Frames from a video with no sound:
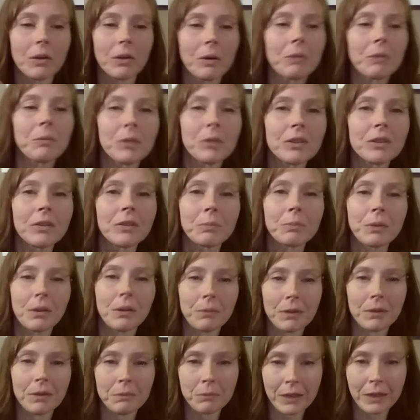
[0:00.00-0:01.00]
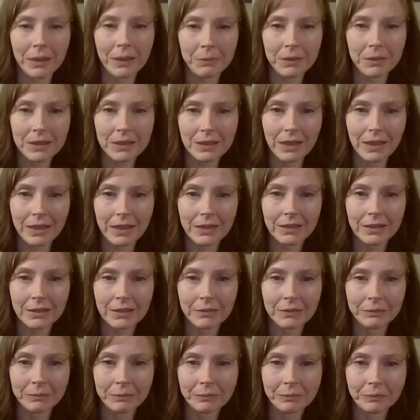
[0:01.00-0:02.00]
You know what? We'll just put up bring up the
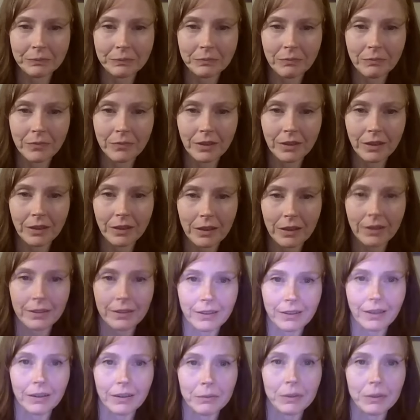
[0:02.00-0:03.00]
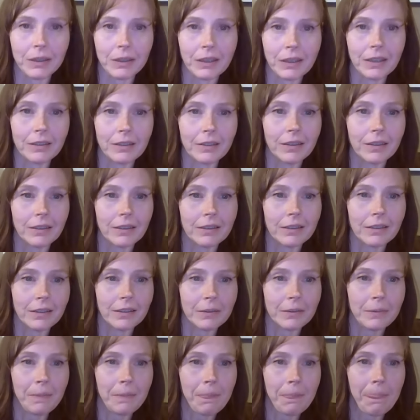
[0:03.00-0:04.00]
slides. So that'll be the easiest.
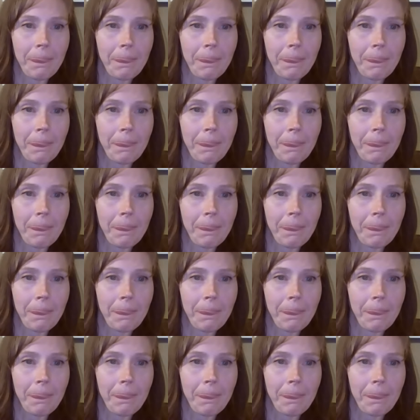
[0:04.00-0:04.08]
